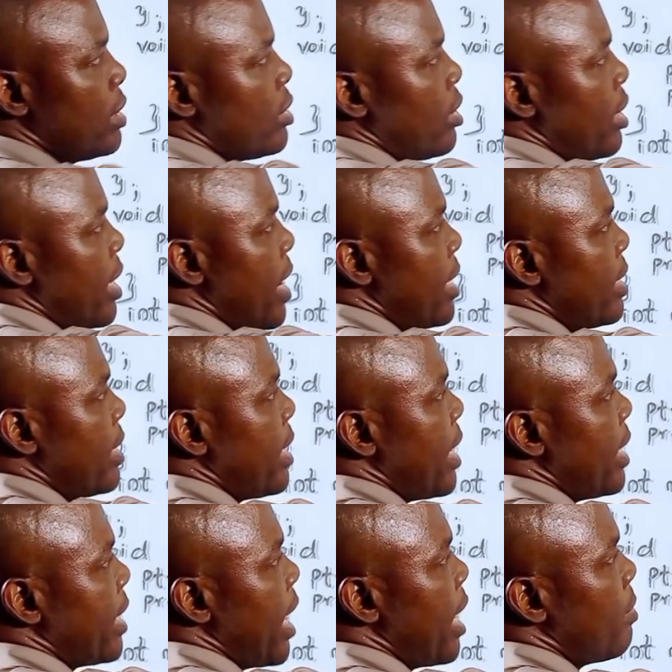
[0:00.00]
is another
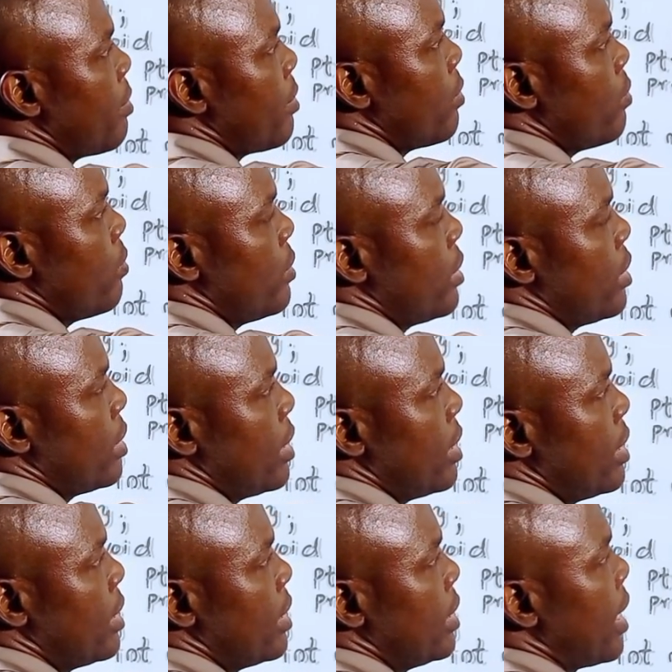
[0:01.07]
data type, which is
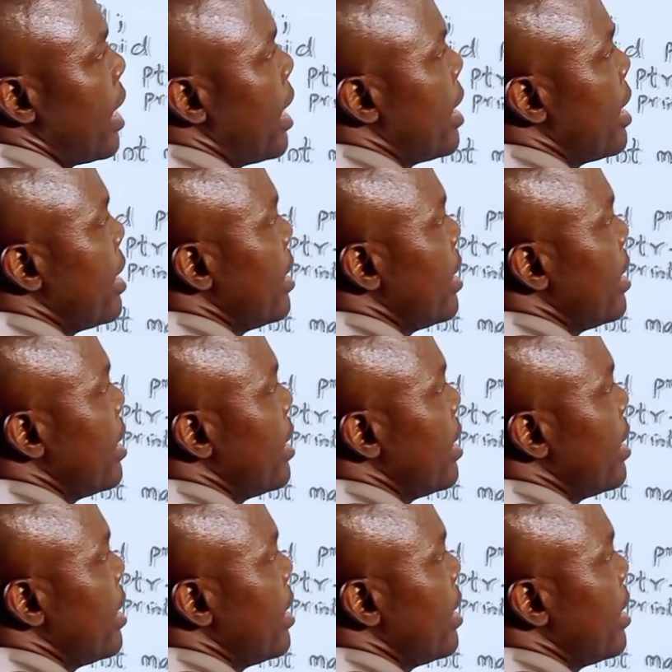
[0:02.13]
integer.